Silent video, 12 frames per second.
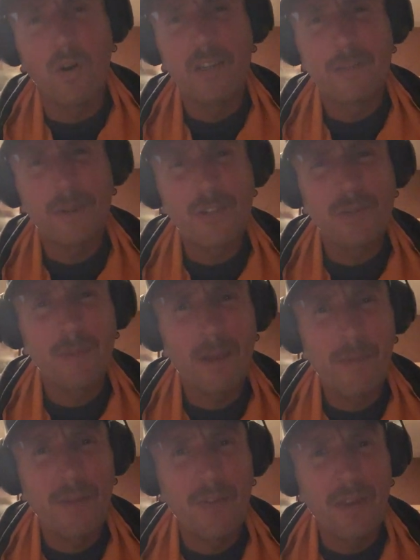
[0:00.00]
on, especially
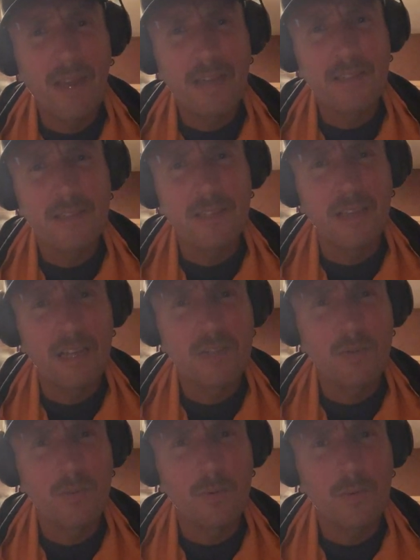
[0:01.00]
maybe in the
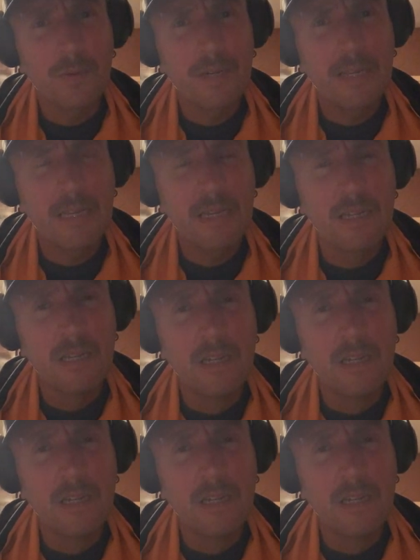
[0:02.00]
next one we're reading